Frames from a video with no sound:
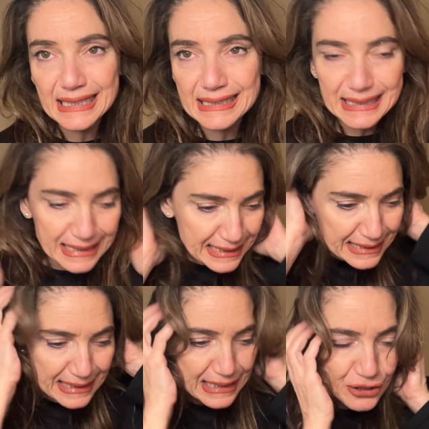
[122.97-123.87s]
easy,
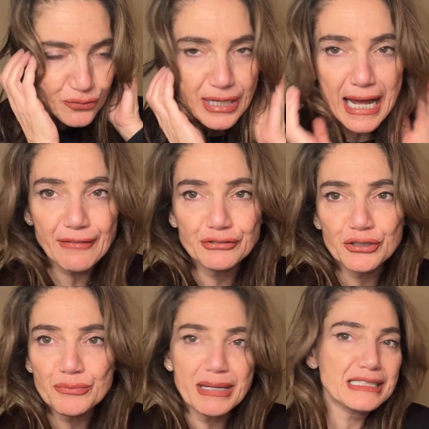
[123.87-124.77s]
easy. You don't have
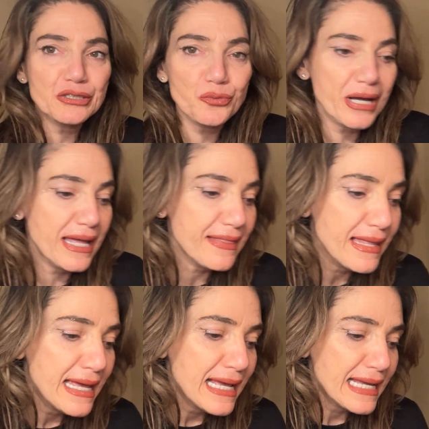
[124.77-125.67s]
to mess with
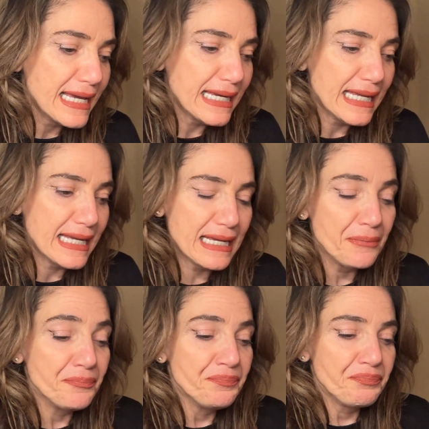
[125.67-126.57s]
getting
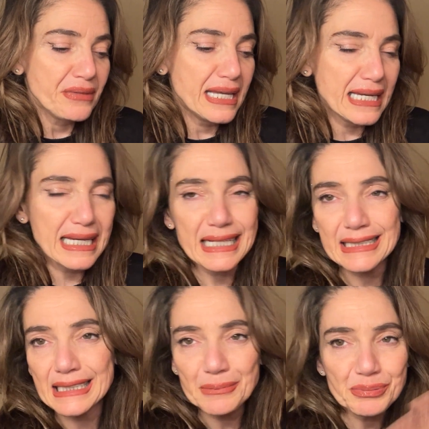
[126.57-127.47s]
getting
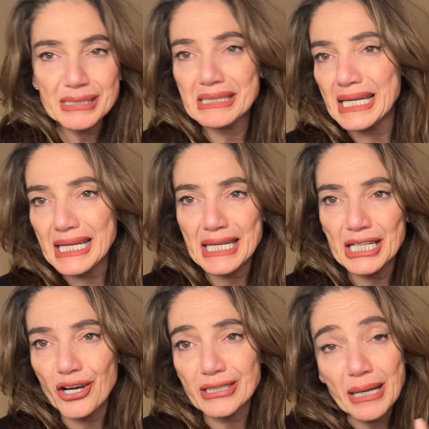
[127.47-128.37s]
lipstick
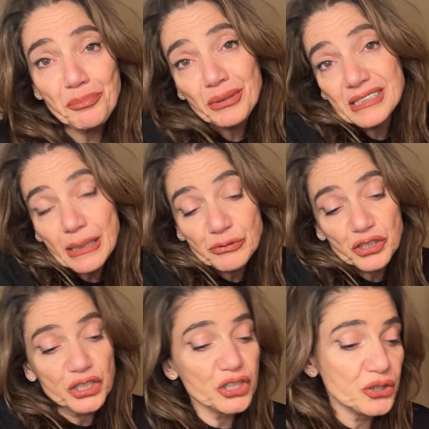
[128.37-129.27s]
and all that. But it's up
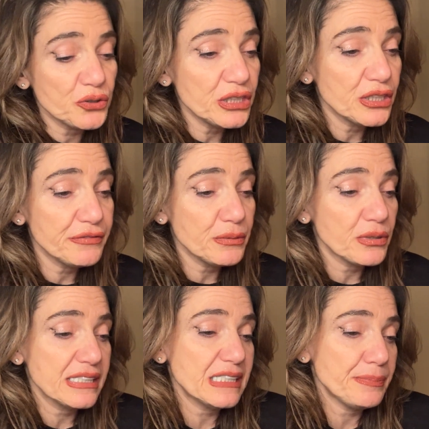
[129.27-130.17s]
to you. You know, if you
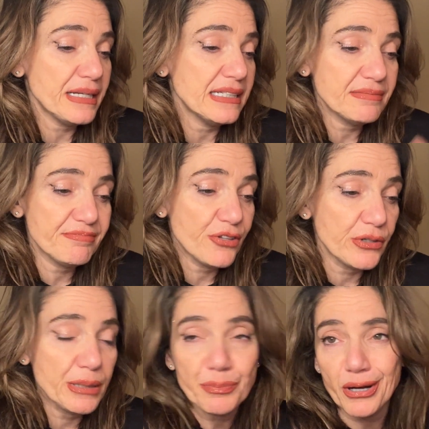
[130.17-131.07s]
want to spend
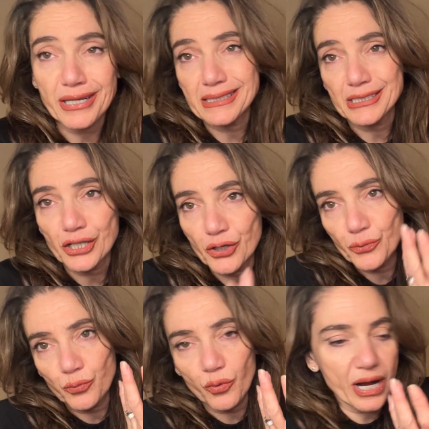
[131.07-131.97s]
30 bucks,
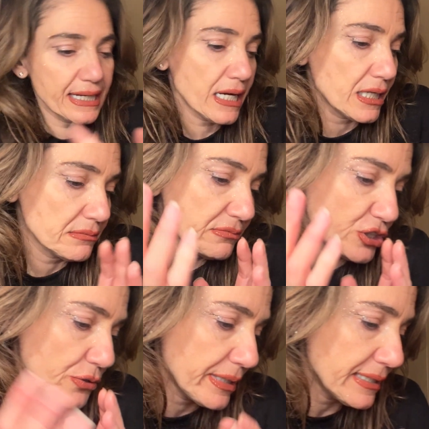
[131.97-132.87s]
so why not
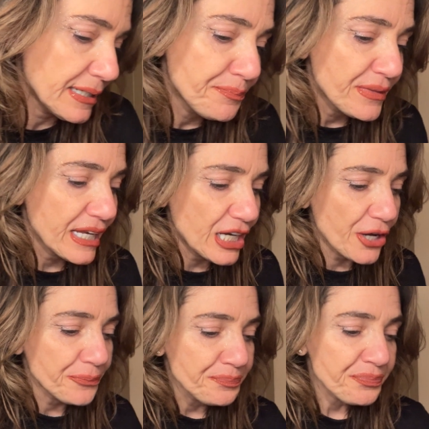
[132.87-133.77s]
do it? You
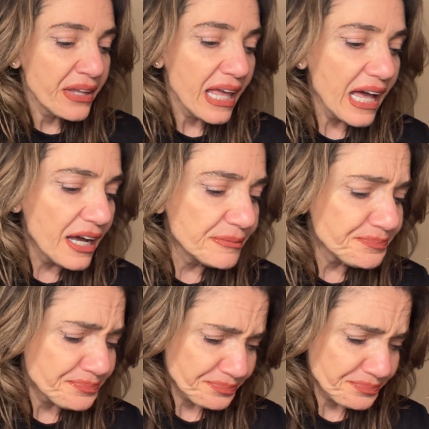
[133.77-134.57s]
know. Um,